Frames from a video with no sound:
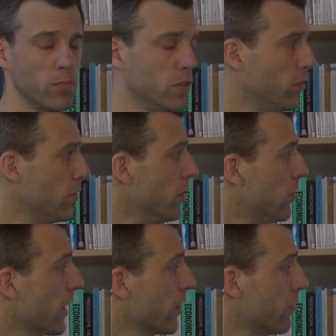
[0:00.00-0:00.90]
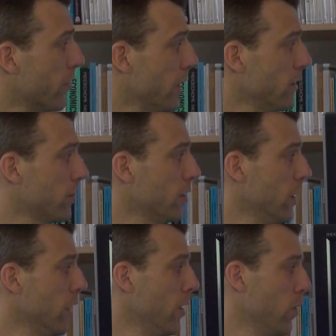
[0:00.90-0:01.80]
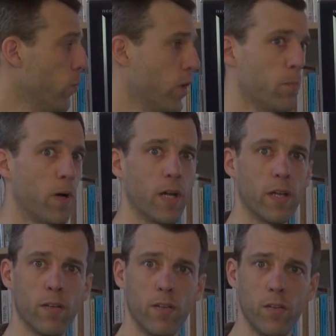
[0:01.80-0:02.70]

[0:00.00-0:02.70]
This is the second phase, whereby